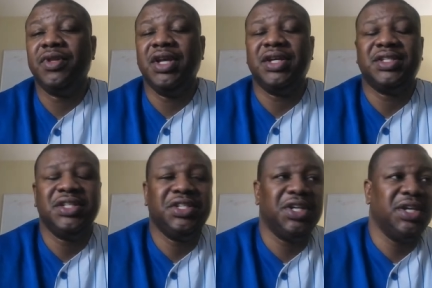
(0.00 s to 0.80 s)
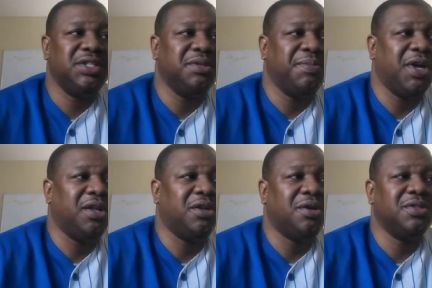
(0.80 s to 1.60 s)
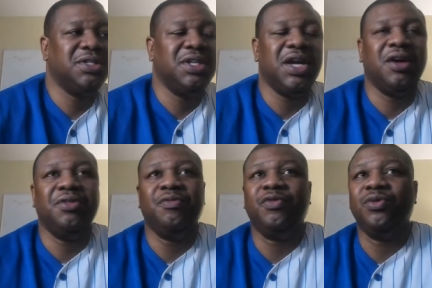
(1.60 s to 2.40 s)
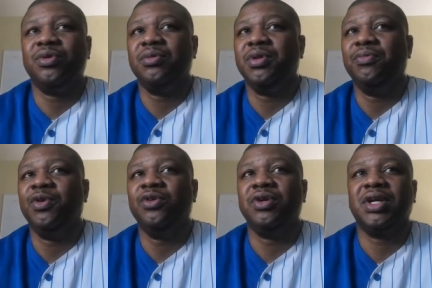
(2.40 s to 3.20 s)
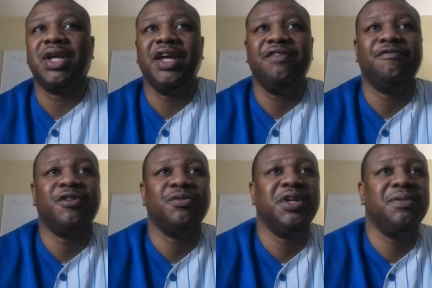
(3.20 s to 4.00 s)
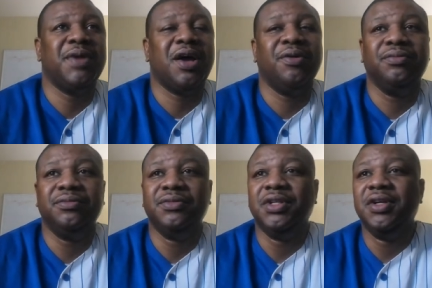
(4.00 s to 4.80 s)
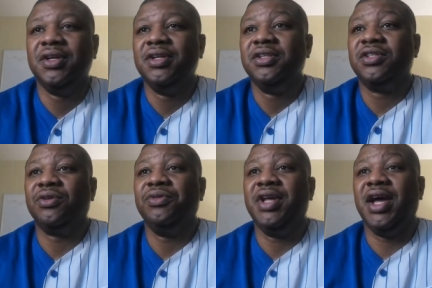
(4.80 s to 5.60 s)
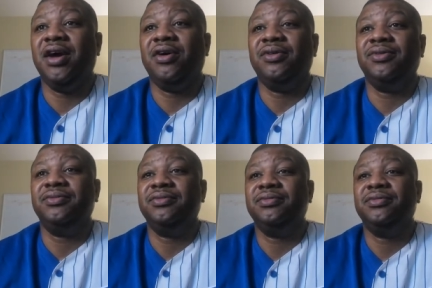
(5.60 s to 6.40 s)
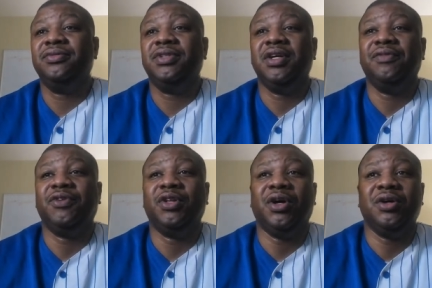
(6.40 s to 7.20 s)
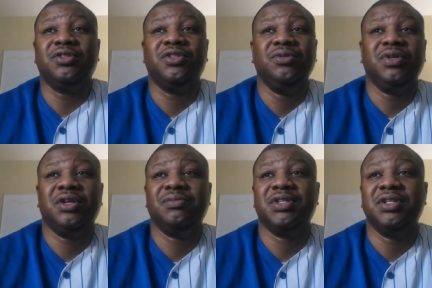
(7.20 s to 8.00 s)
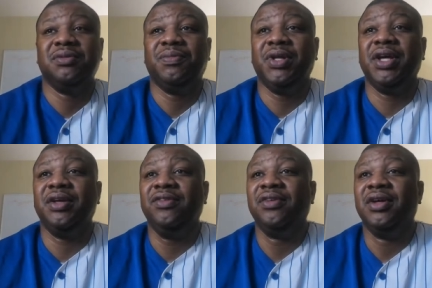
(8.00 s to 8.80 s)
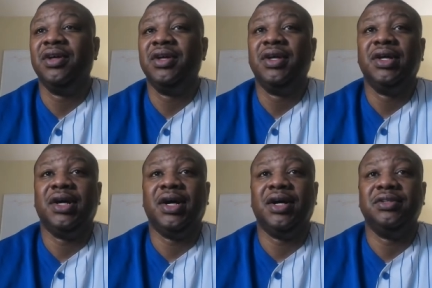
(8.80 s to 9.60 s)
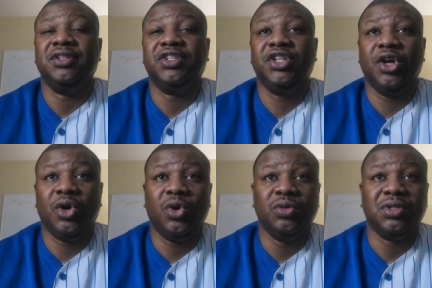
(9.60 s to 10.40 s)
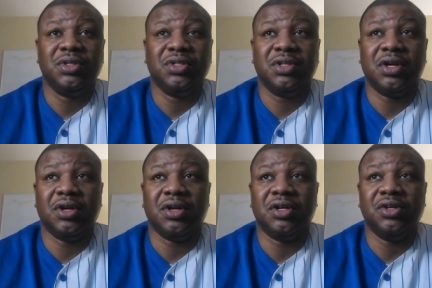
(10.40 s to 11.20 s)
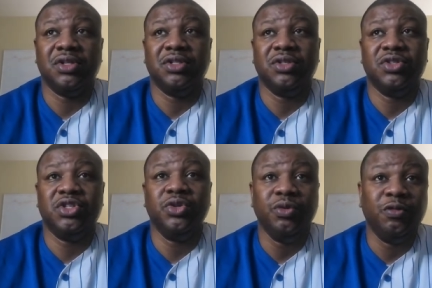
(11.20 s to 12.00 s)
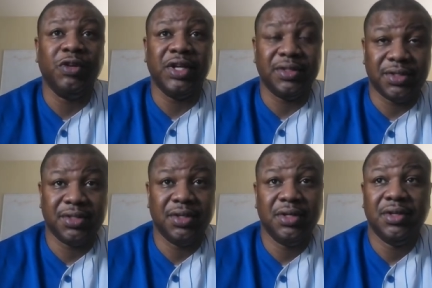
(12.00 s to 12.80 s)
Yes, he changed the bylaws to now the board the board can't vote him out. So now, if a lawsuit comes into place, uh, the shareholders are going to sue Vince.